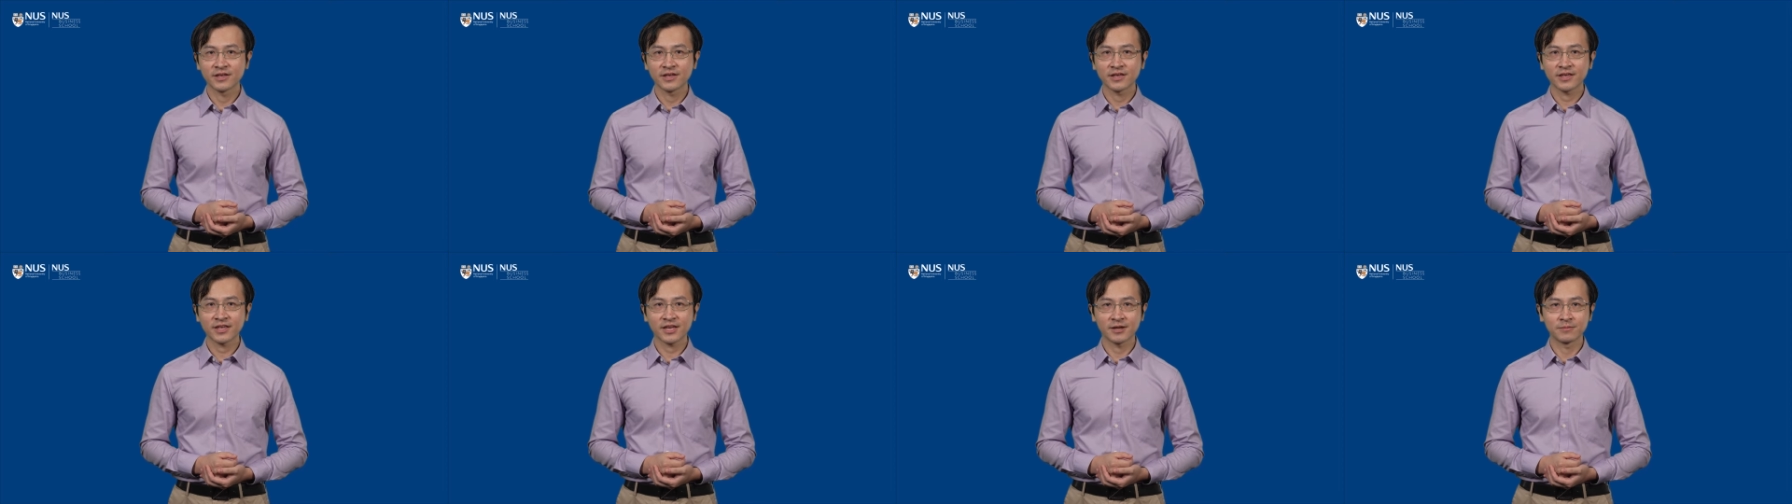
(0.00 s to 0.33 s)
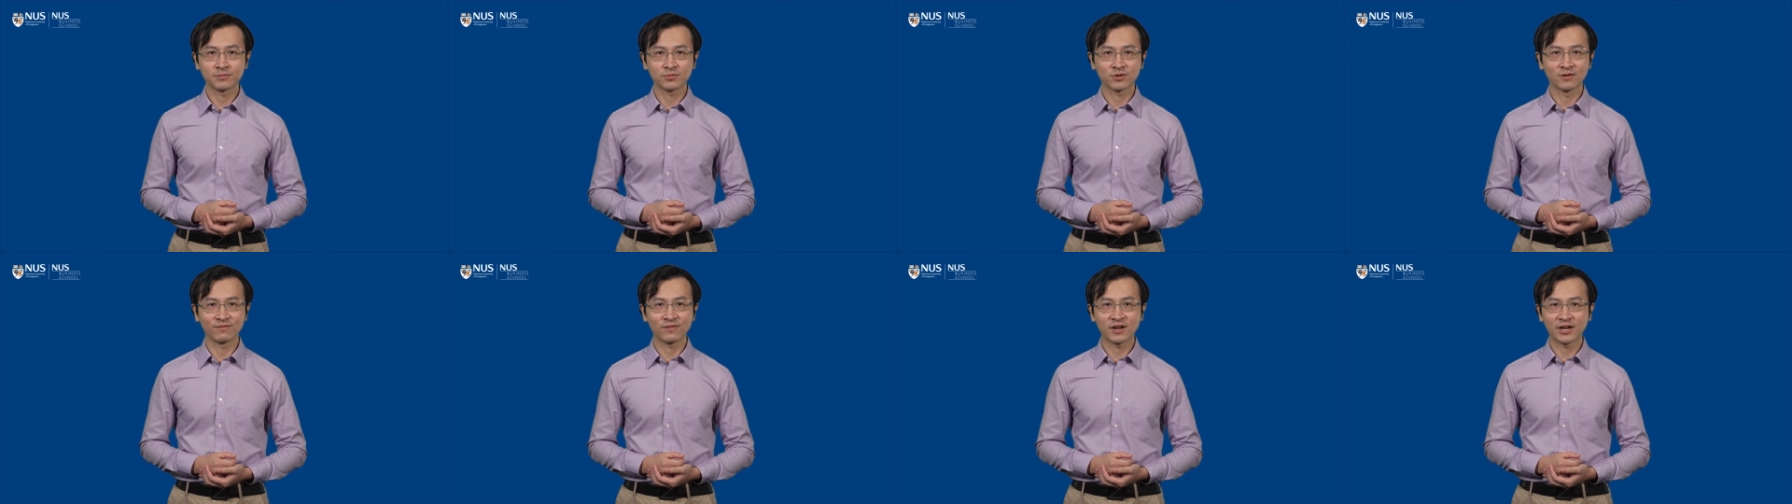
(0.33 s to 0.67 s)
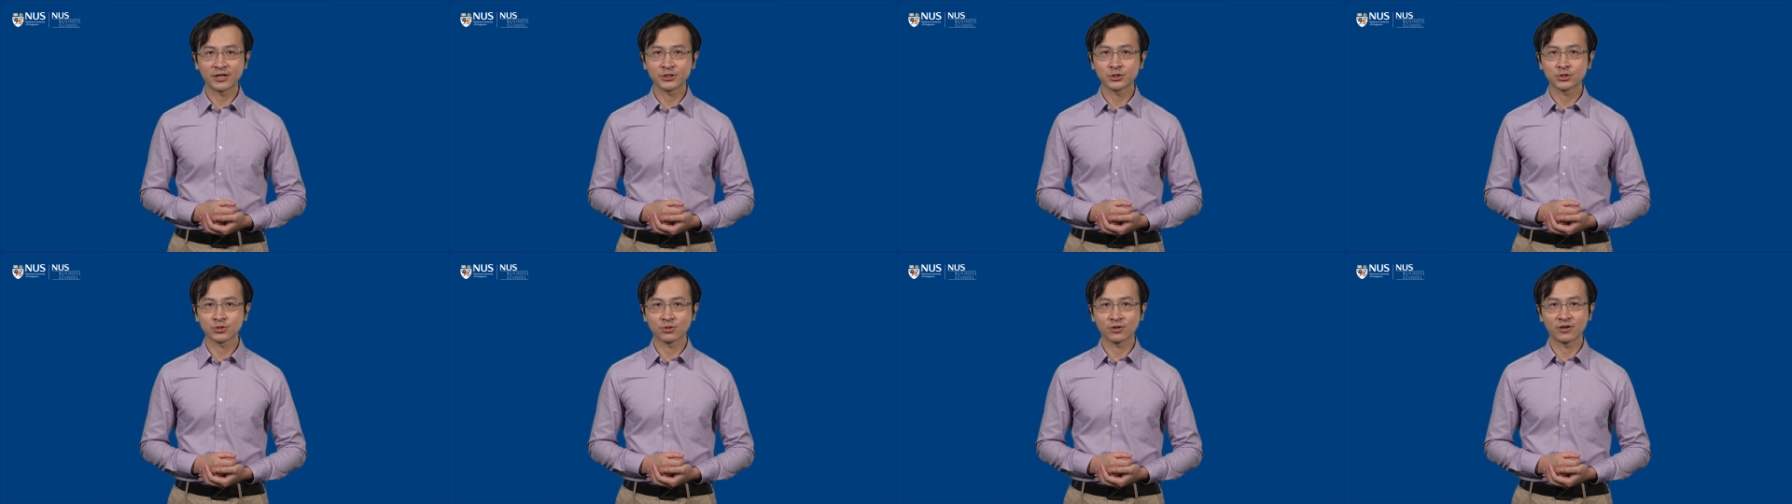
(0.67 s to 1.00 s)
can
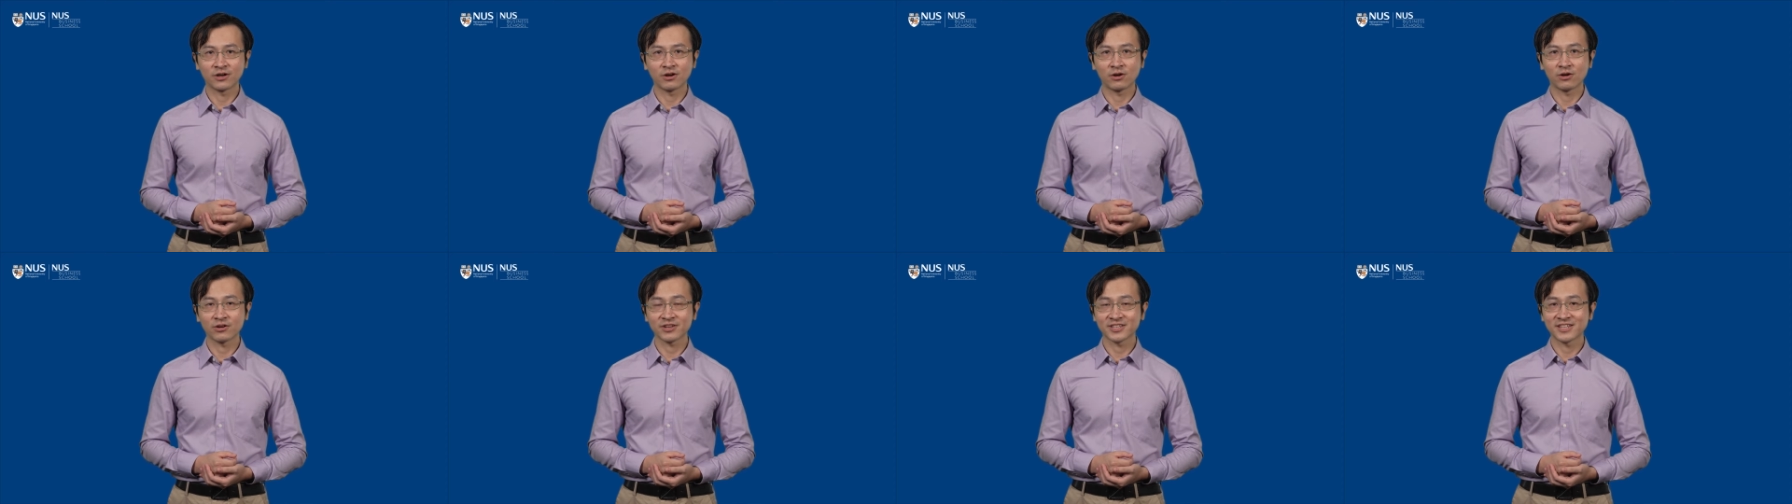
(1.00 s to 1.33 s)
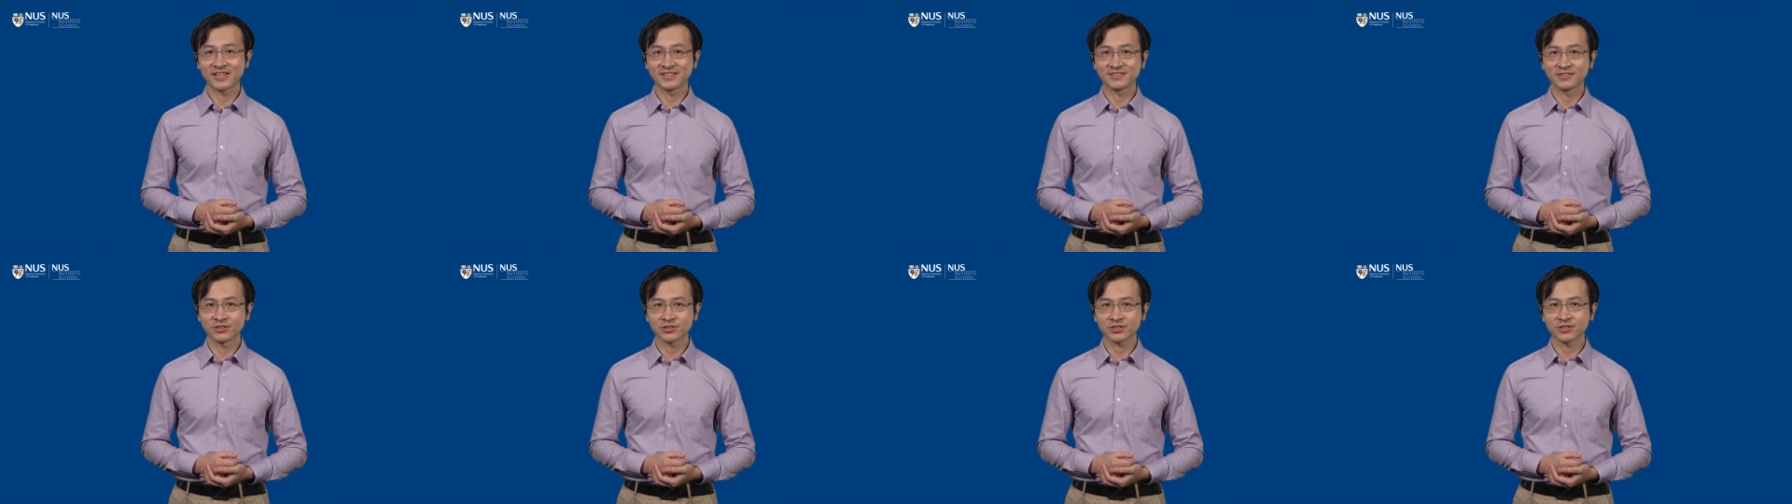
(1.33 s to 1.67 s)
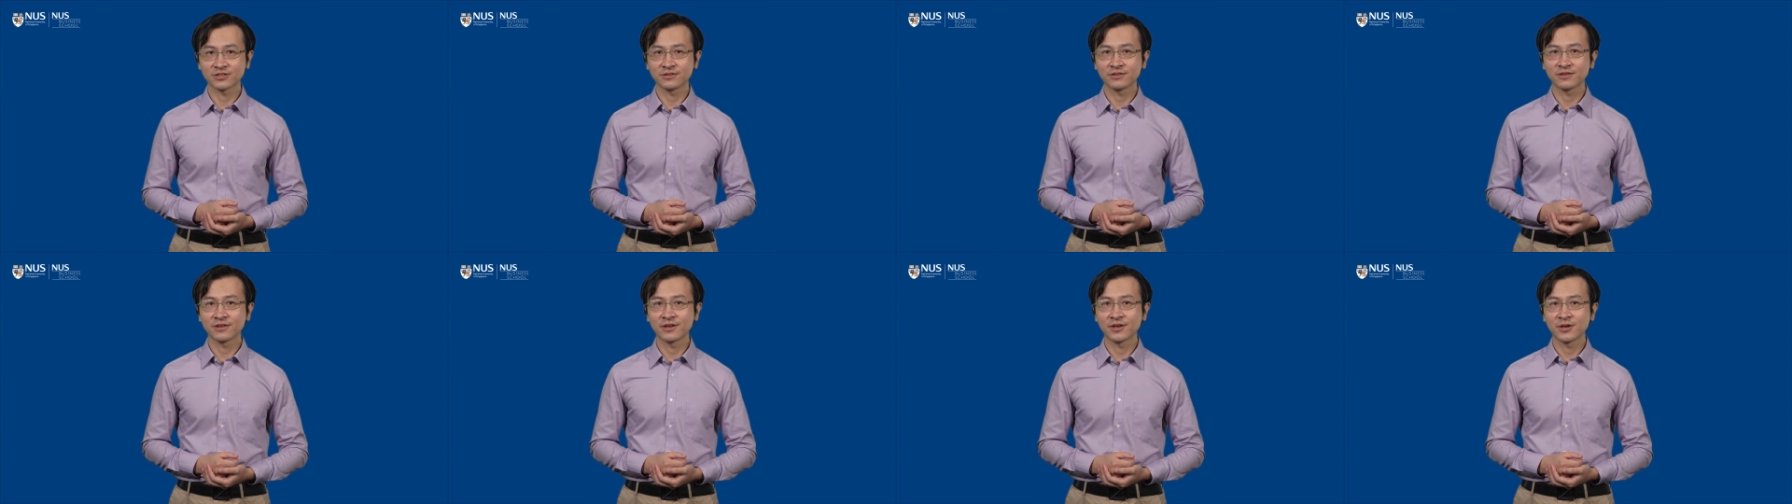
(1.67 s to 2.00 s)
provide your
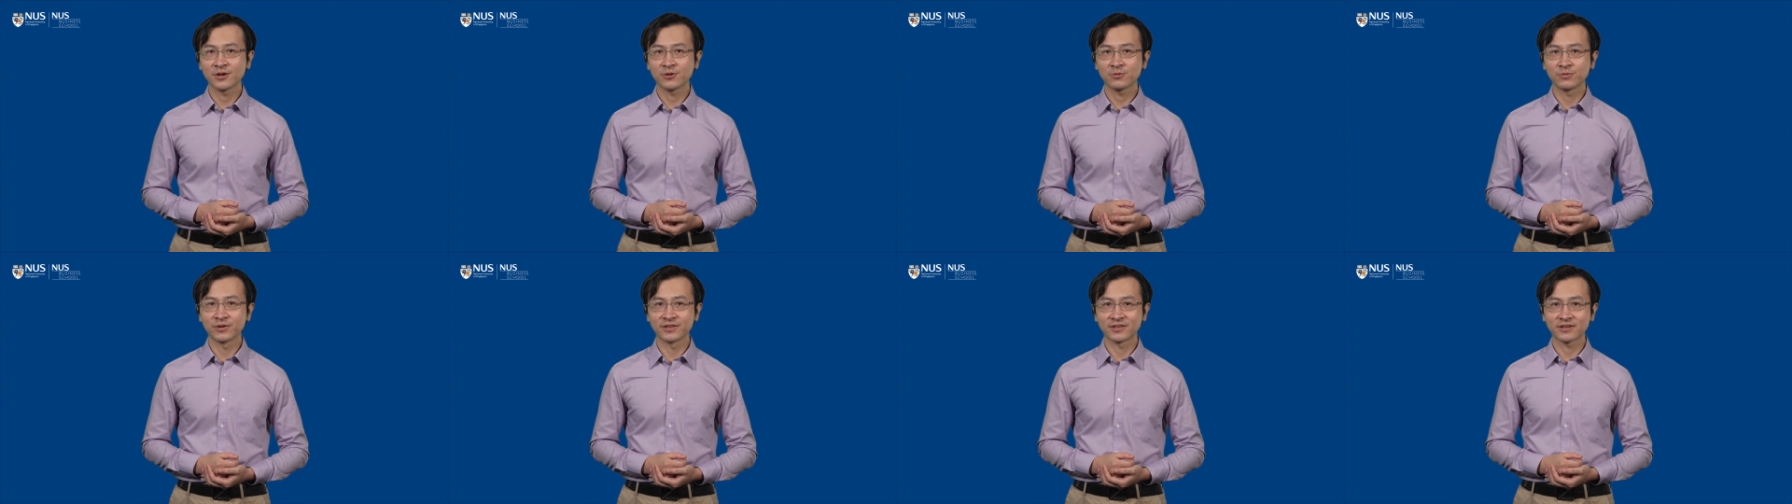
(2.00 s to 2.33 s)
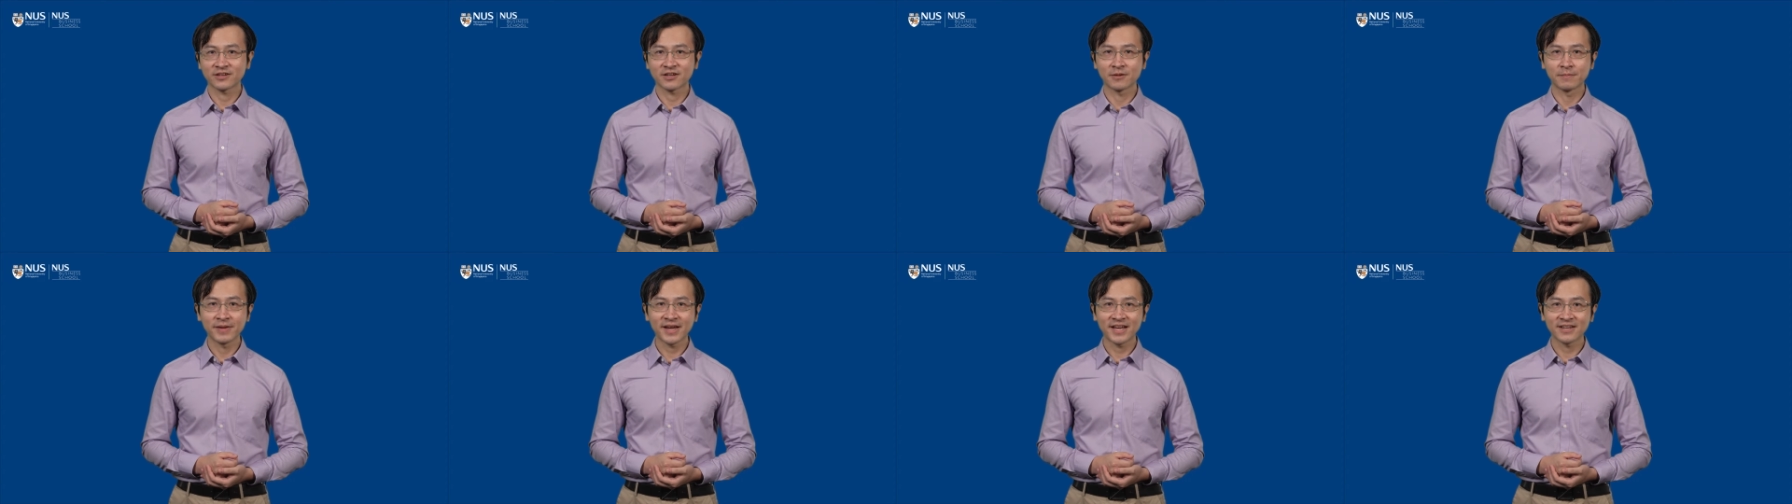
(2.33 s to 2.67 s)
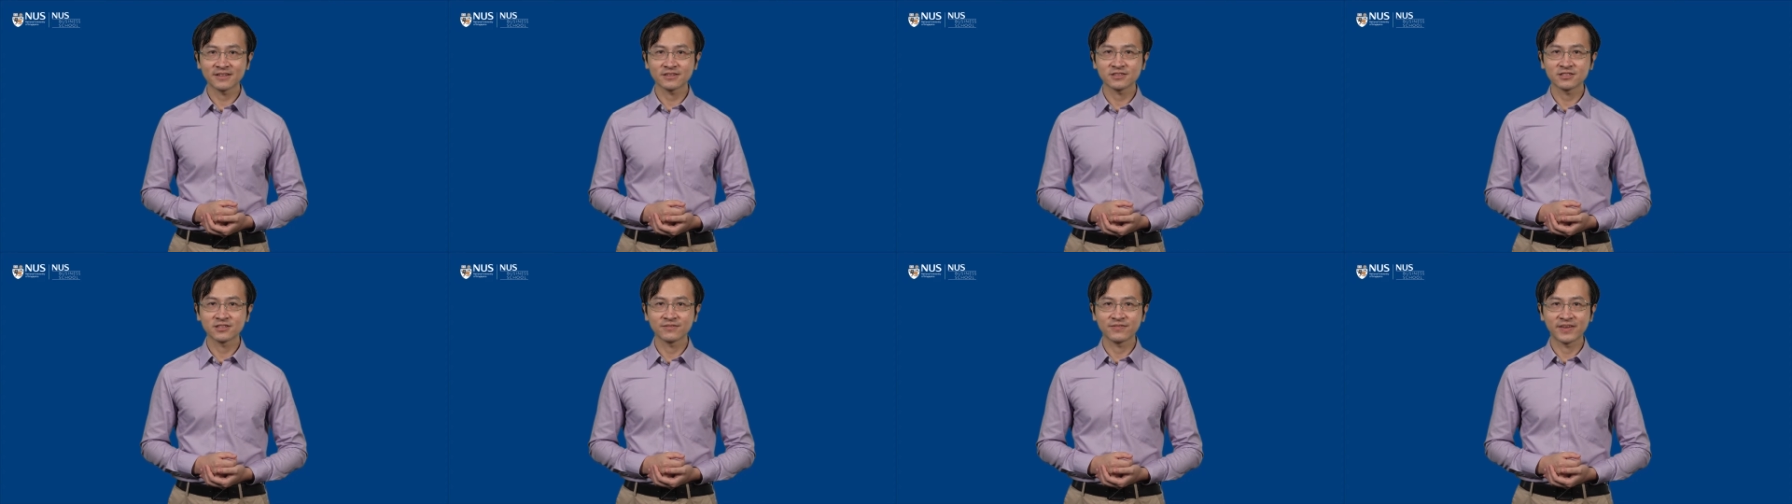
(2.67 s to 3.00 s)
organization with a
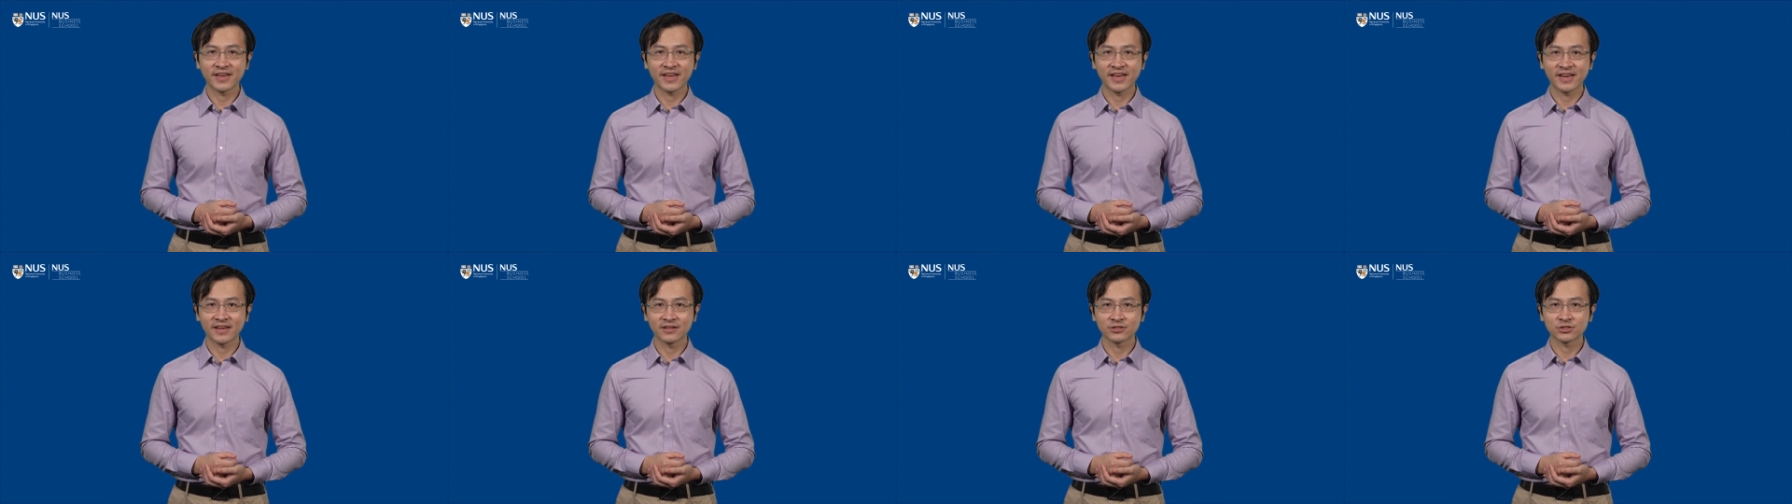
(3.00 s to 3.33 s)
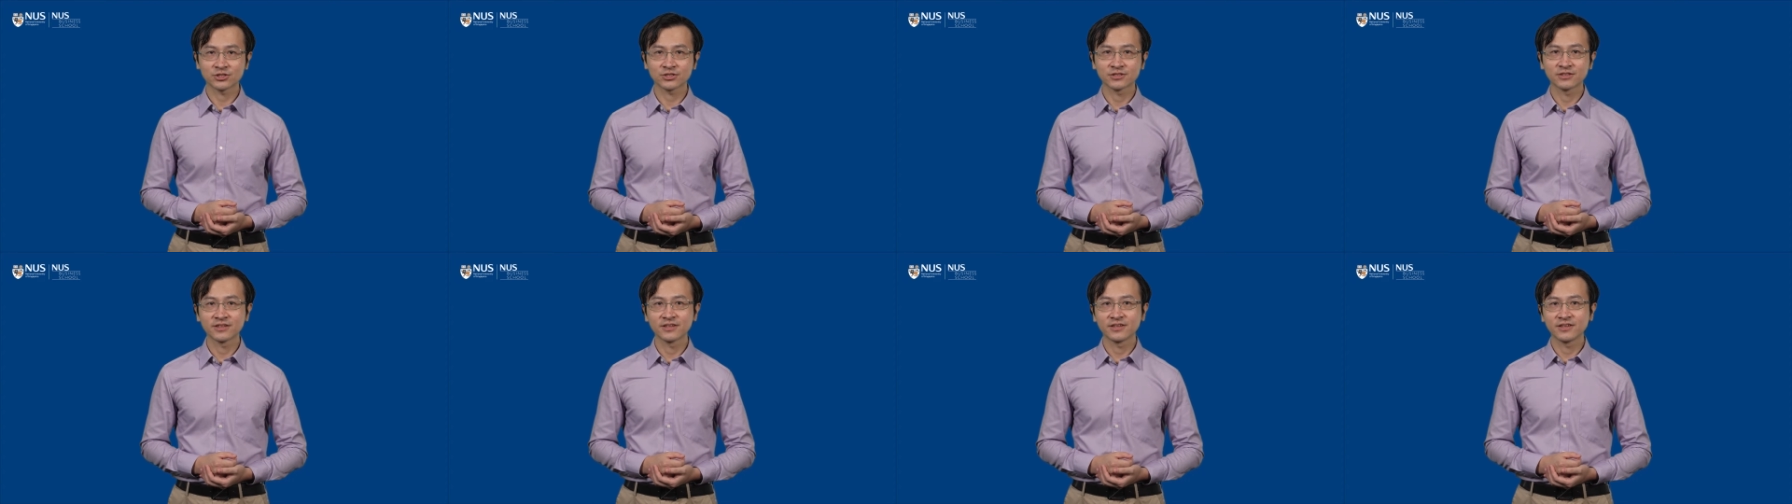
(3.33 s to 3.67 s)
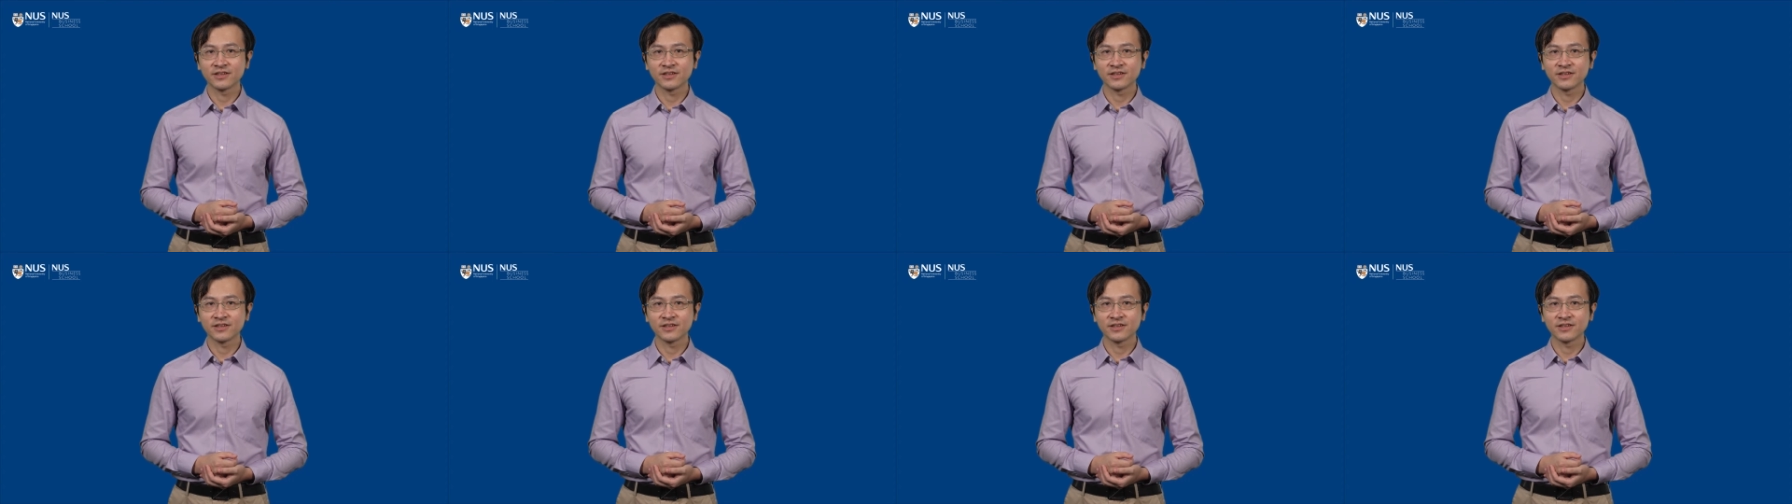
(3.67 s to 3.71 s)
competitive edge